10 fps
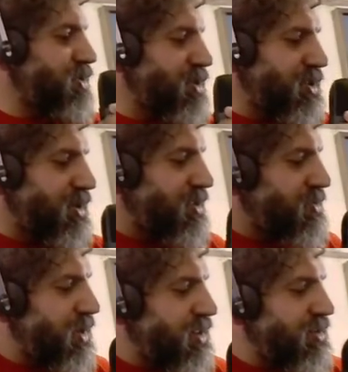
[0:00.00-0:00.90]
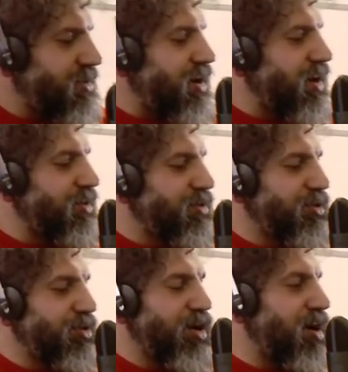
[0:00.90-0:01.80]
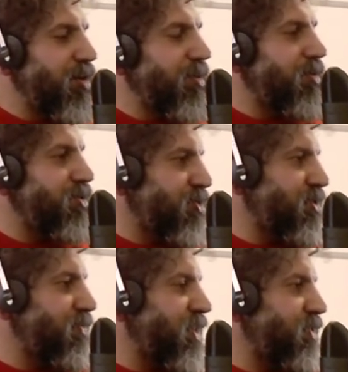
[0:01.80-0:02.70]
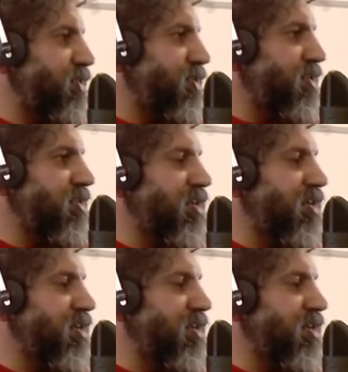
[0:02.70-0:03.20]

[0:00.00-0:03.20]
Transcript: I think it's great. You know, I'm a strong defender.